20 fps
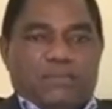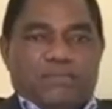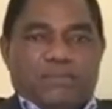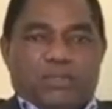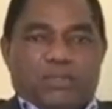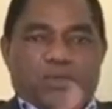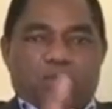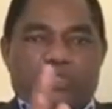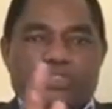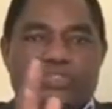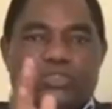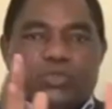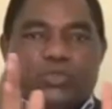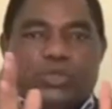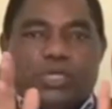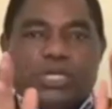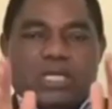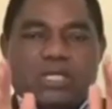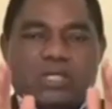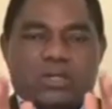that
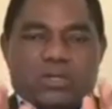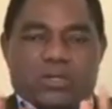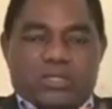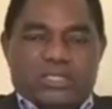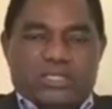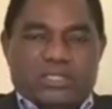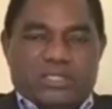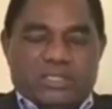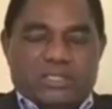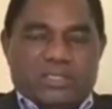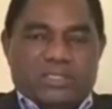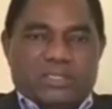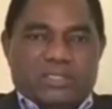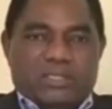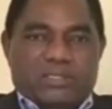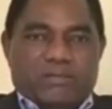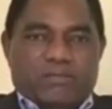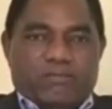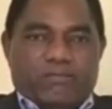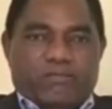because you cannot
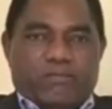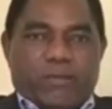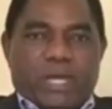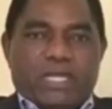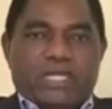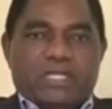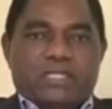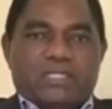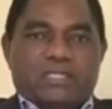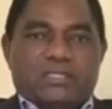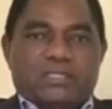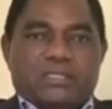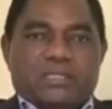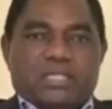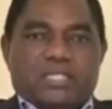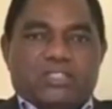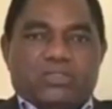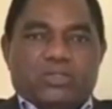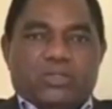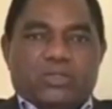
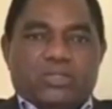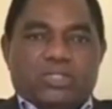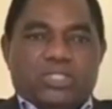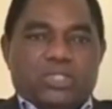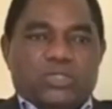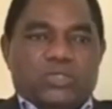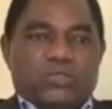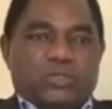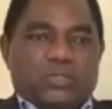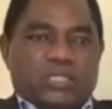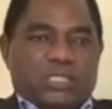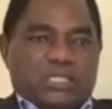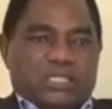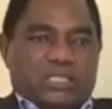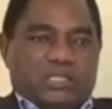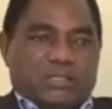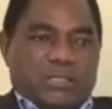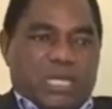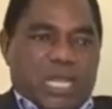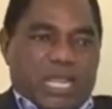find a solution to
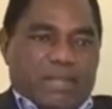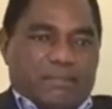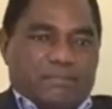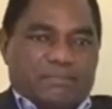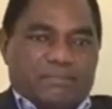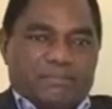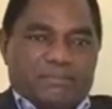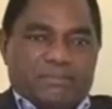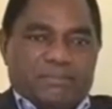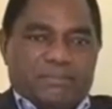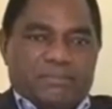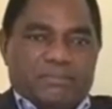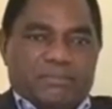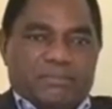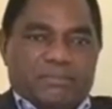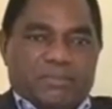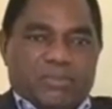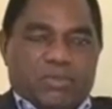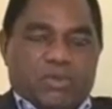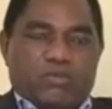this crime
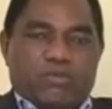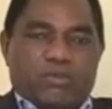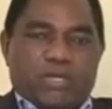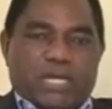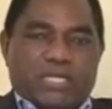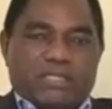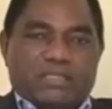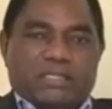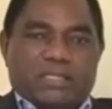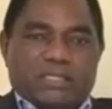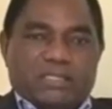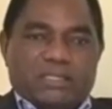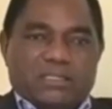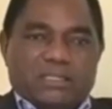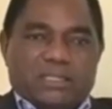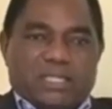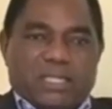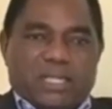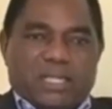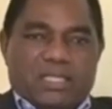of
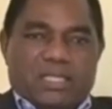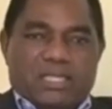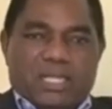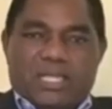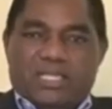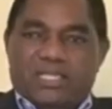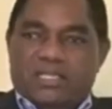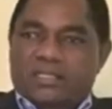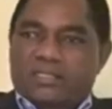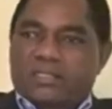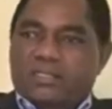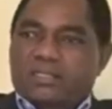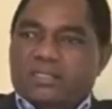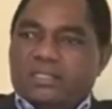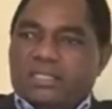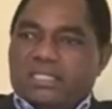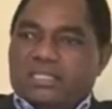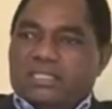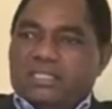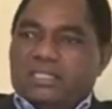gassing,
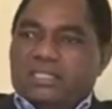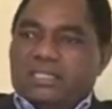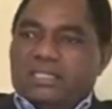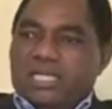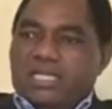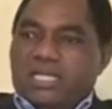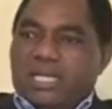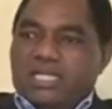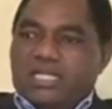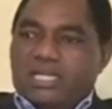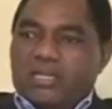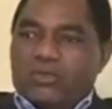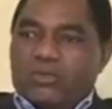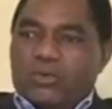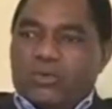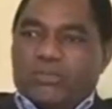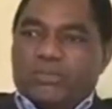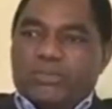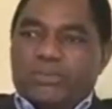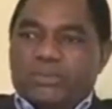then it is
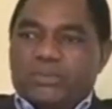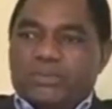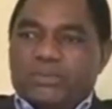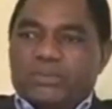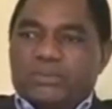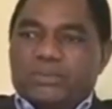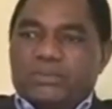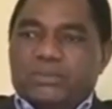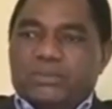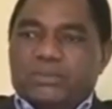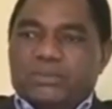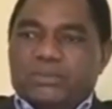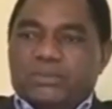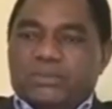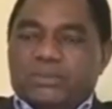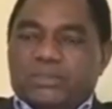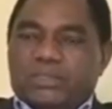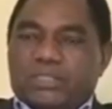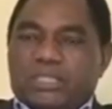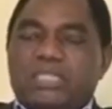another group,
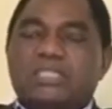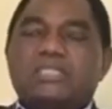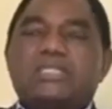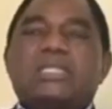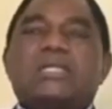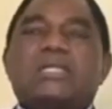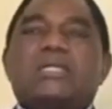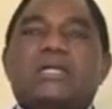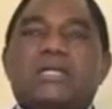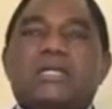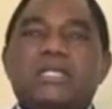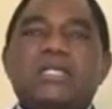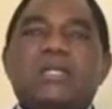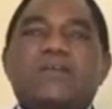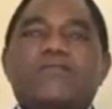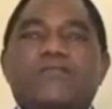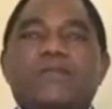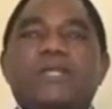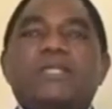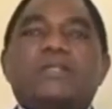is a
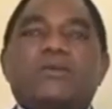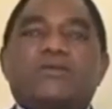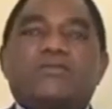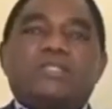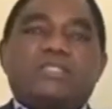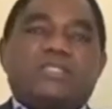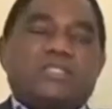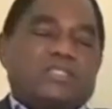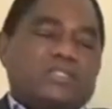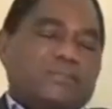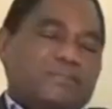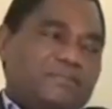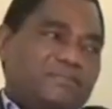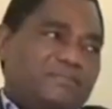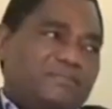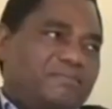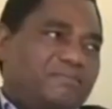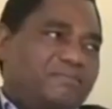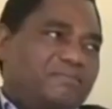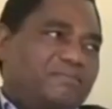clear failure of
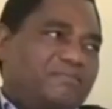leadership.